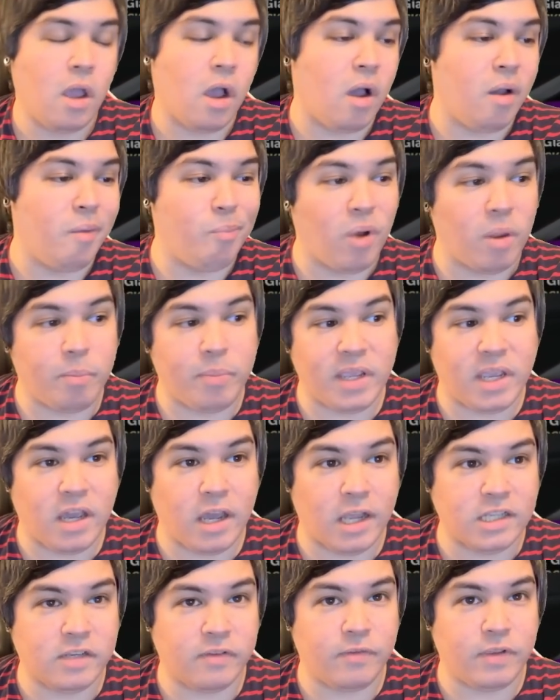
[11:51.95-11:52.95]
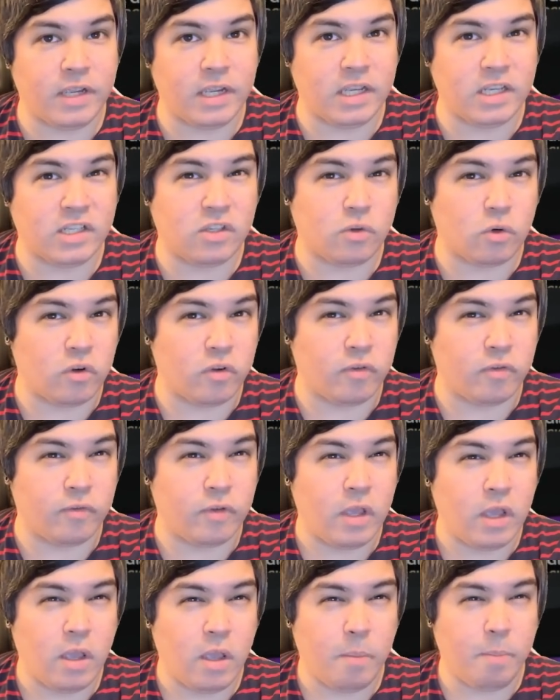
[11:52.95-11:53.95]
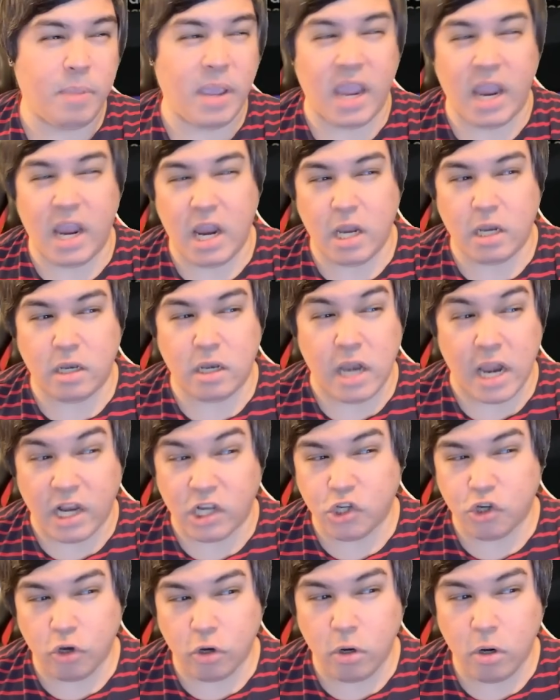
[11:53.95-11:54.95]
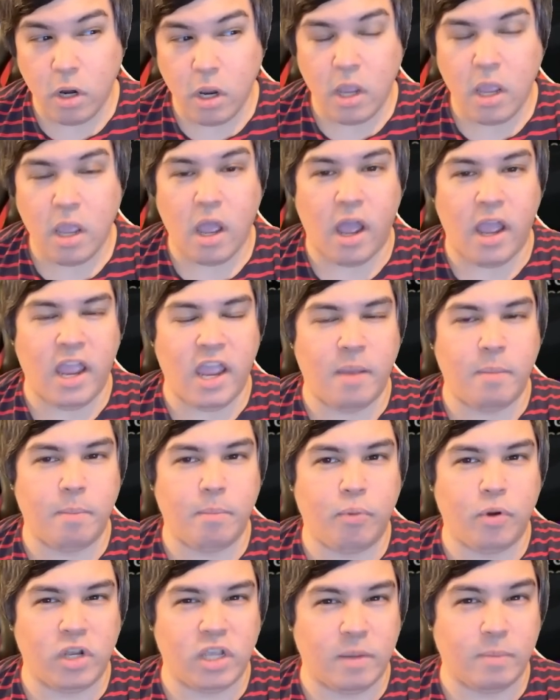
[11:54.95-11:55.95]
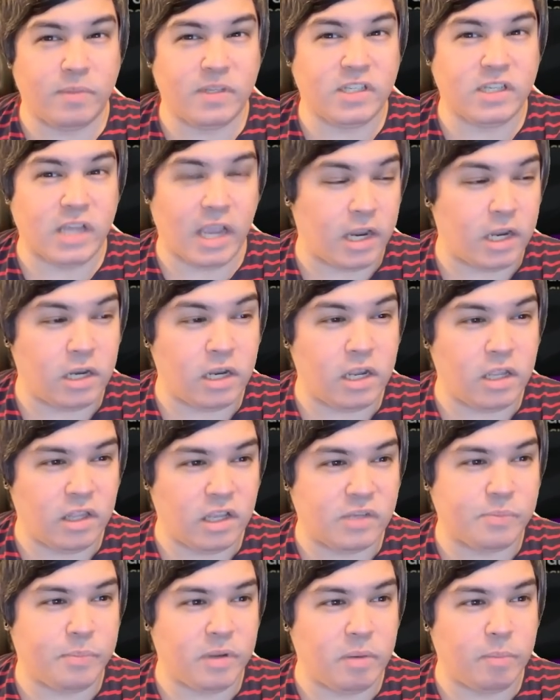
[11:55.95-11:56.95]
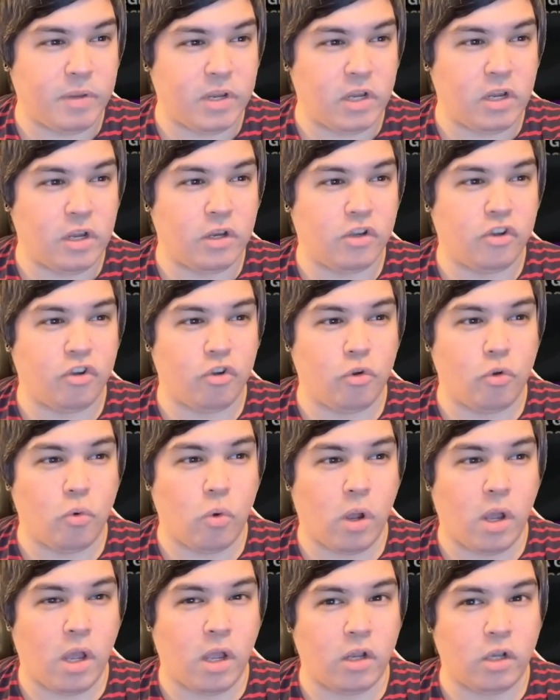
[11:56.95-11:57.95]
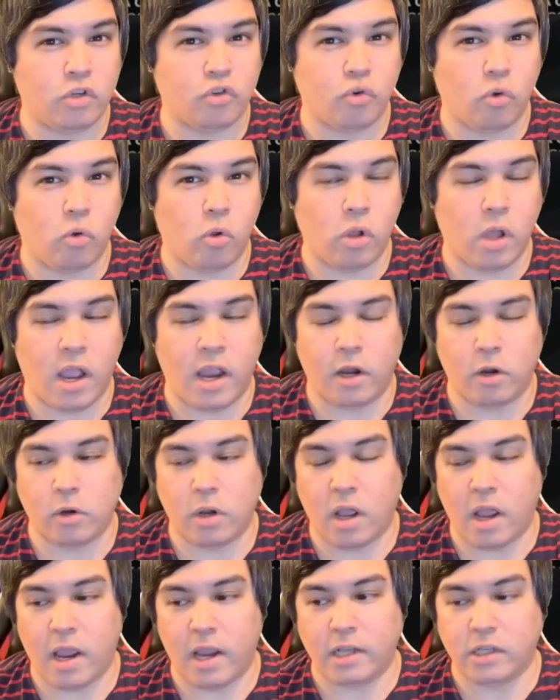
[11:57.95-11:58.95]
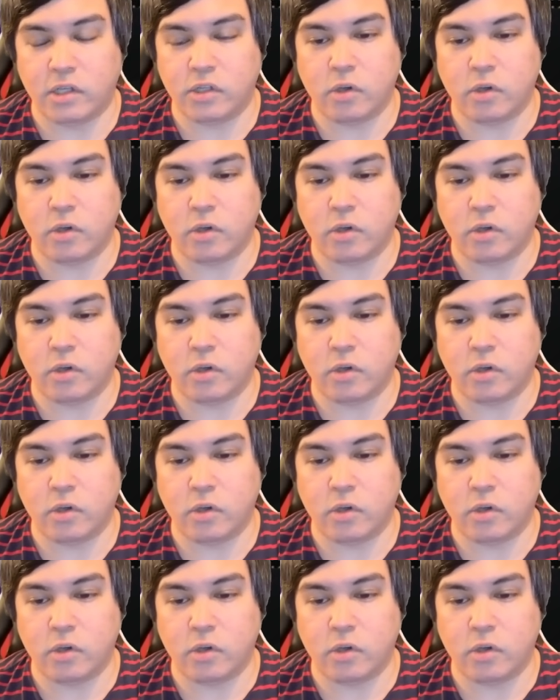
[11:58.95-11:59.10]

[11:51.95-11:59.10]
but because of his sort of paid nature, I am putting him second in this opinion to Troll Ironhide.